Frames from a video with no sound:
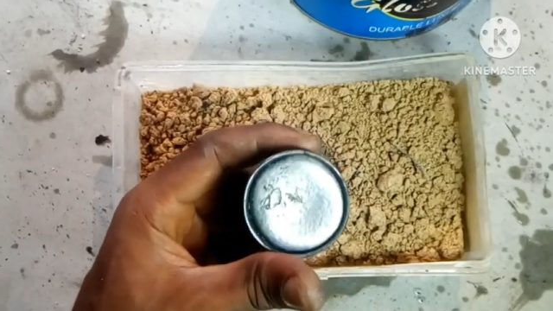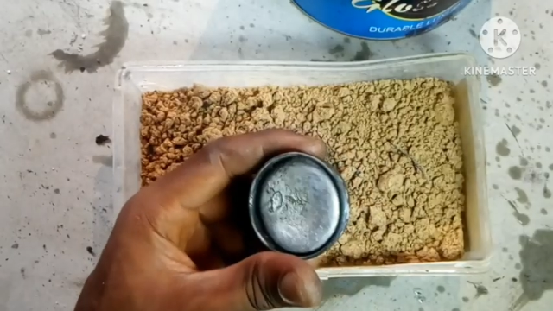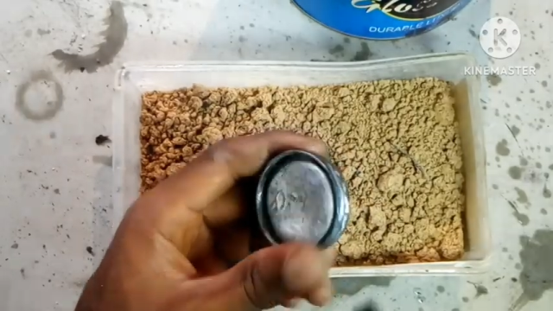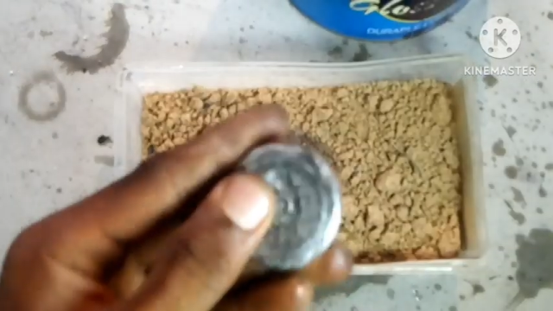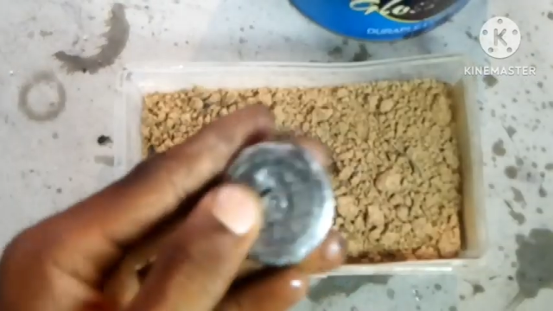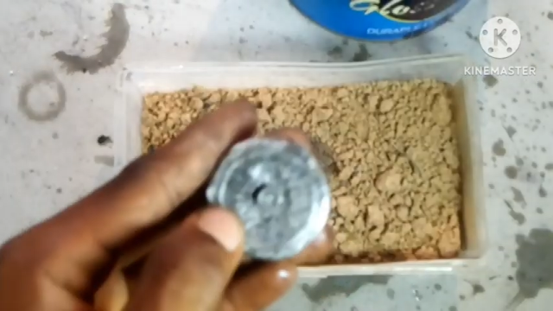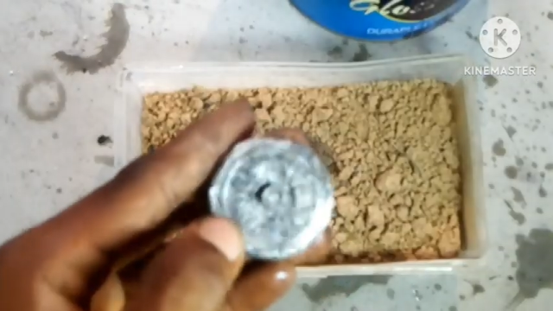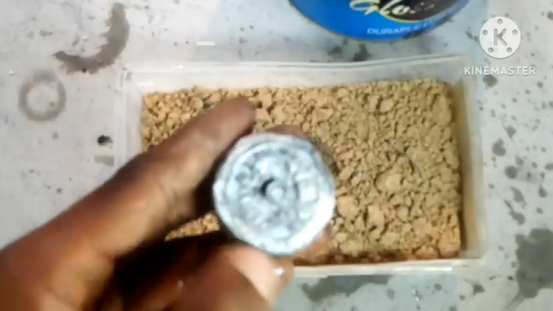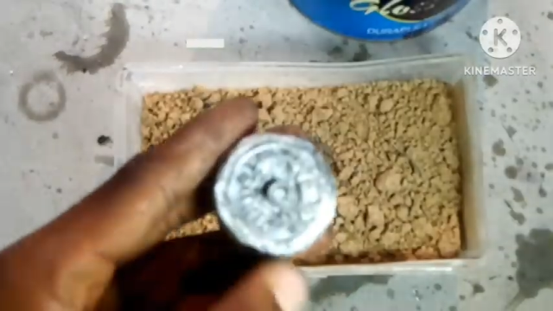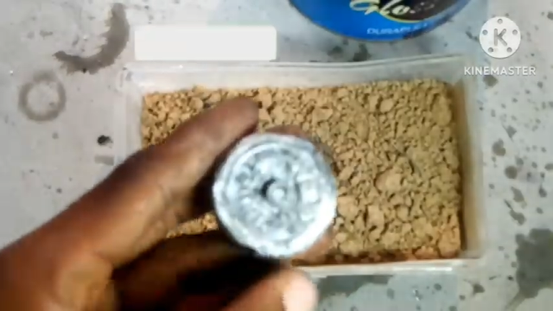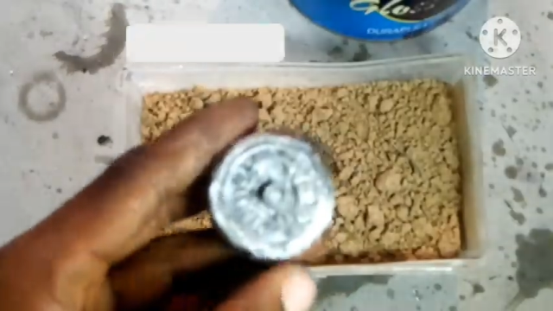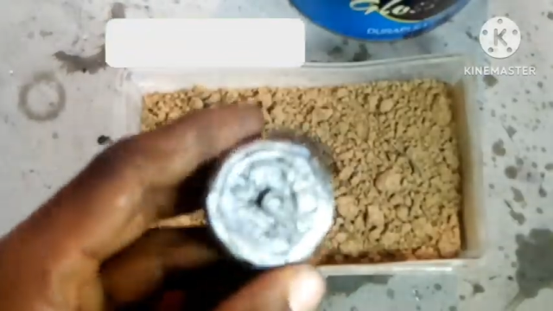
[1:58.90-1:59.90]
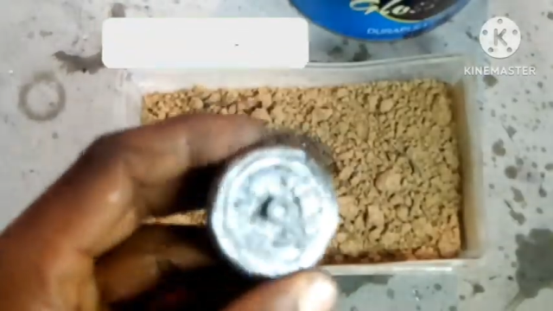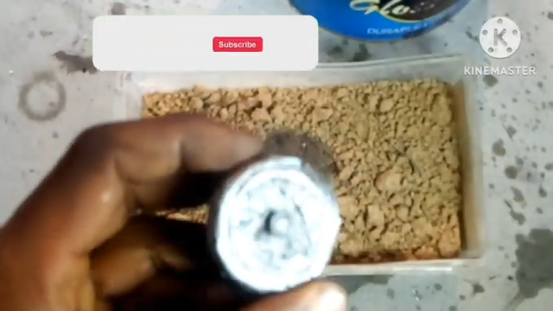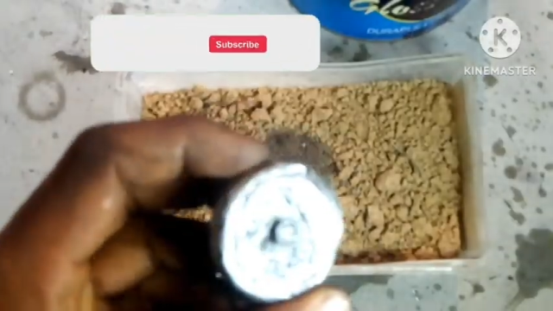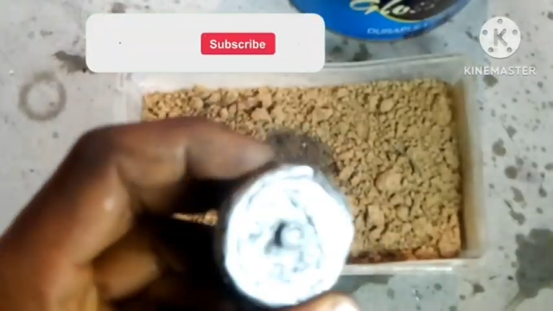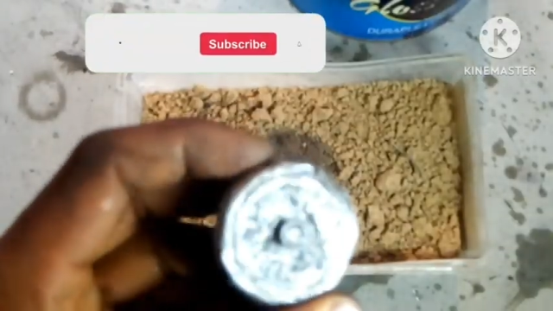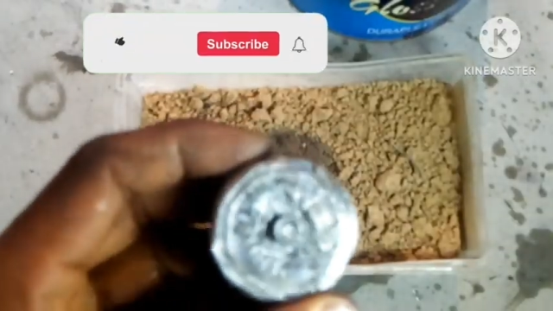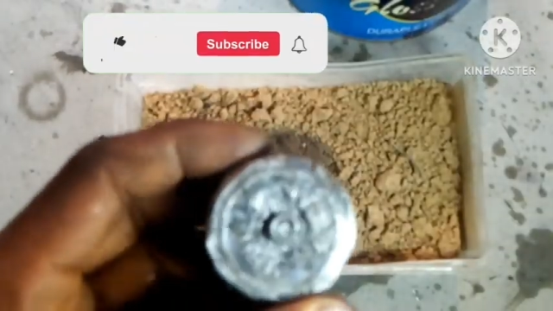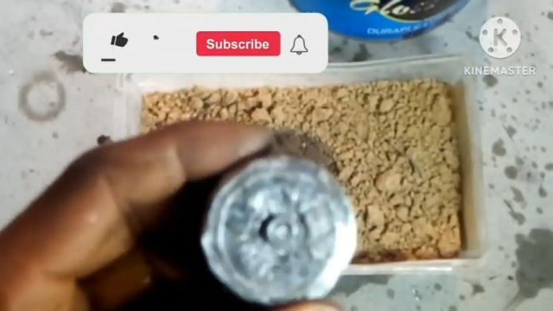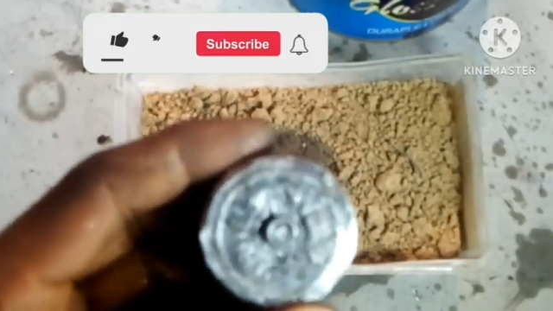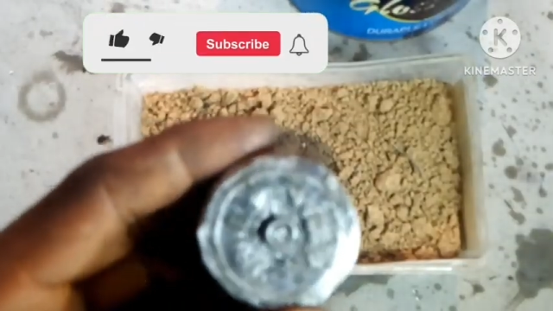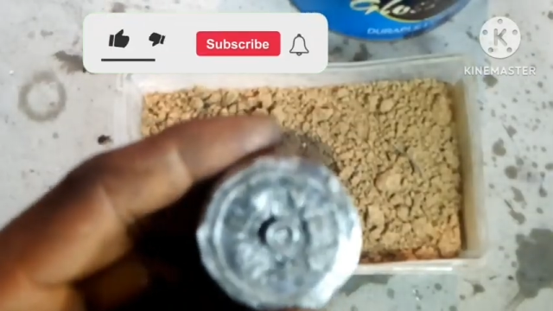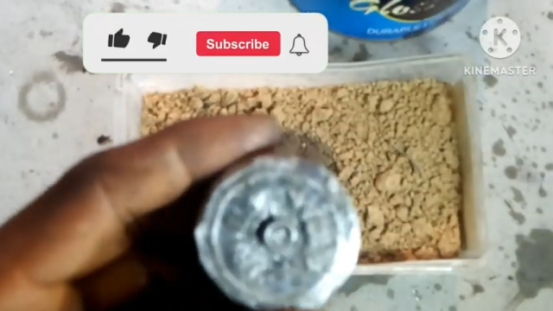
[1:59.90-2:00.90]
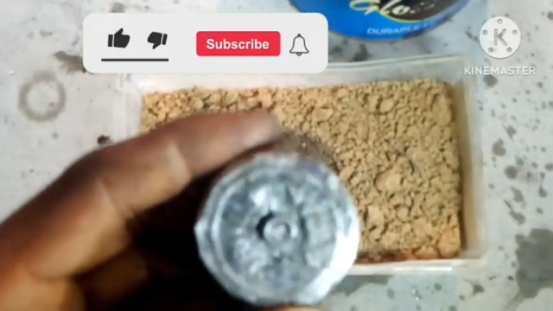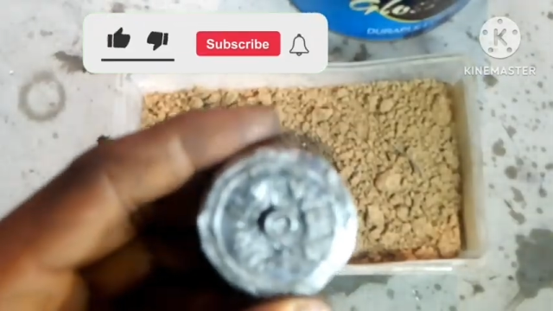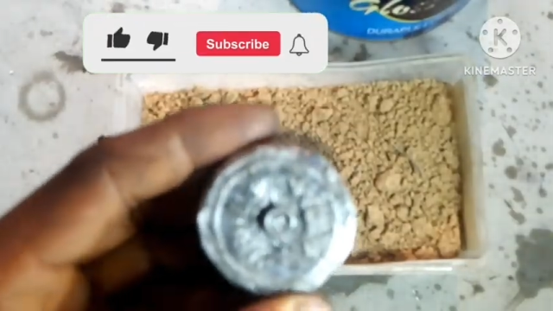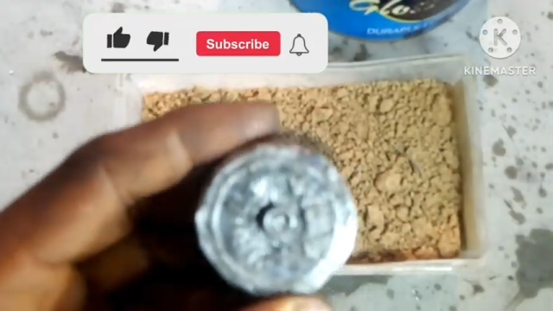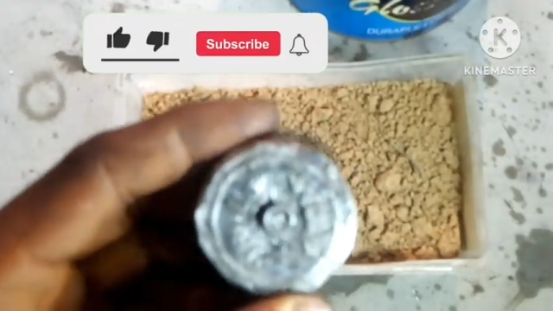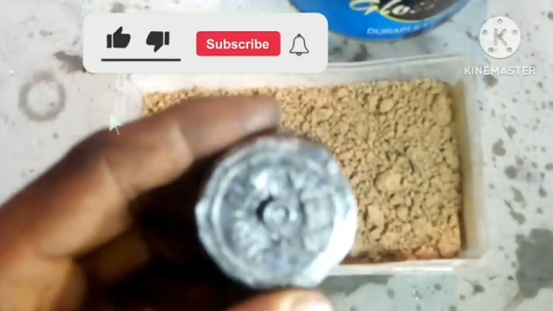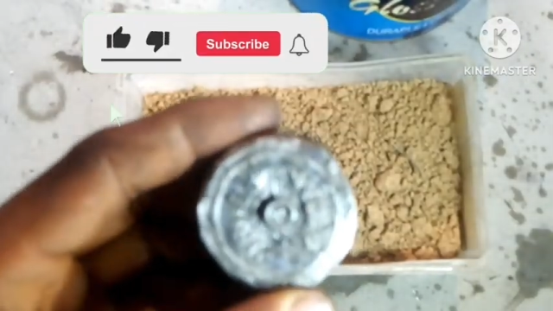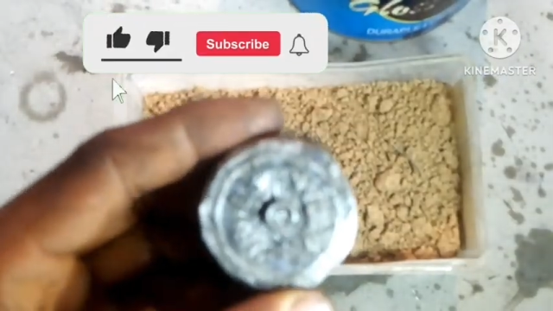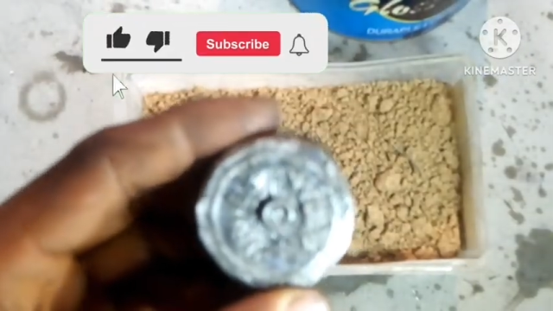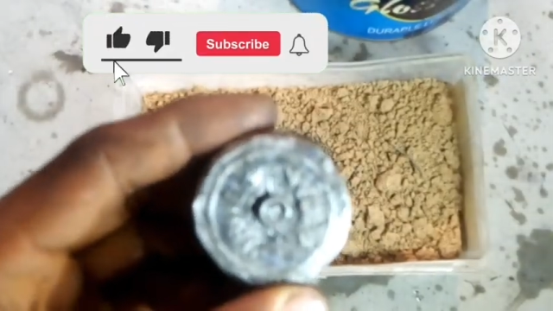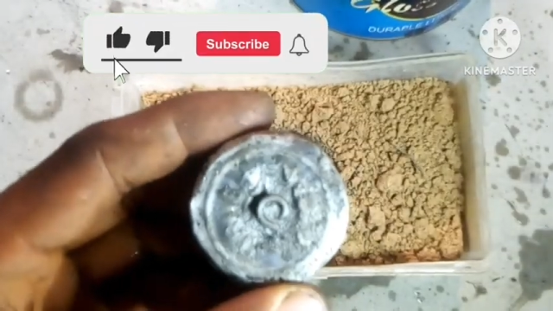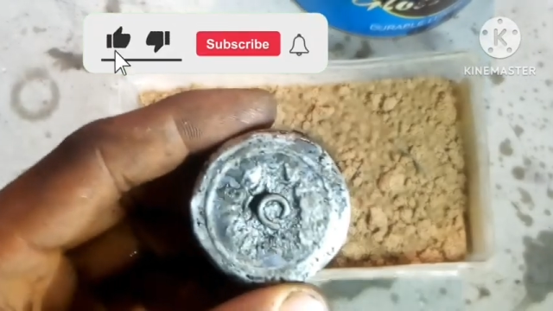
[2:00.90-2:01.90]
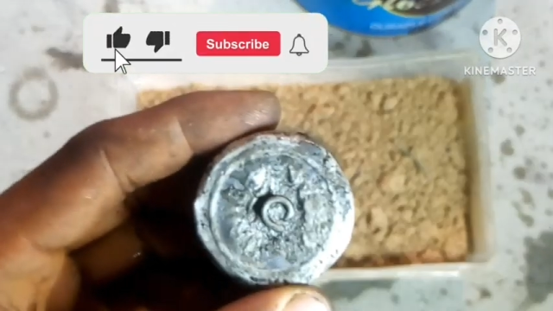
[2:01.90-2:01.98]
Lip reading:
[unreadable: no face in view]